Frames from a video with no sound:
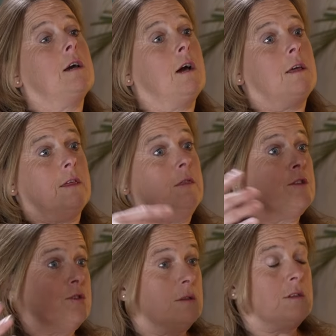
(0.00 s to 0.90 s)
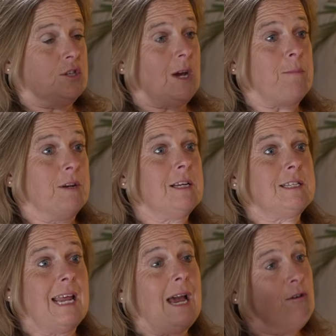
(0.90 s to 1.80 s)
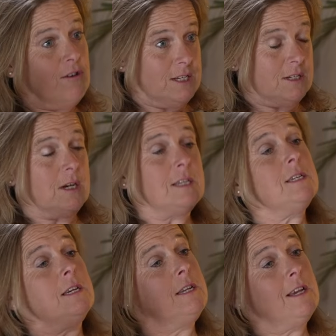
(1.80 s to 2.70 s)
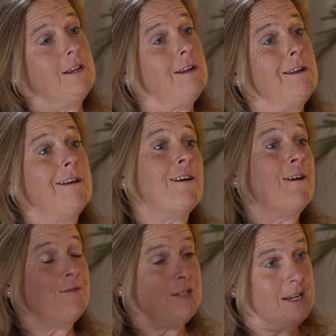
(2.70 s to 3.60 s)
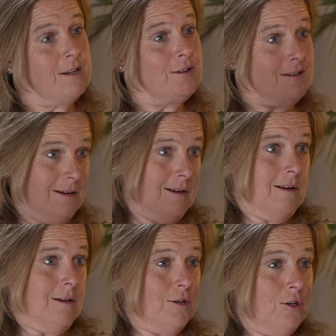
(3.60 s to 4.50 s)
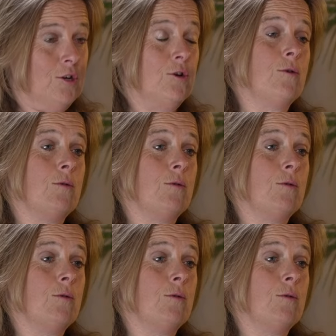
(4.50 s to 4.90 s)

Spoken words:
I think the Japanese now are excited and have sent new,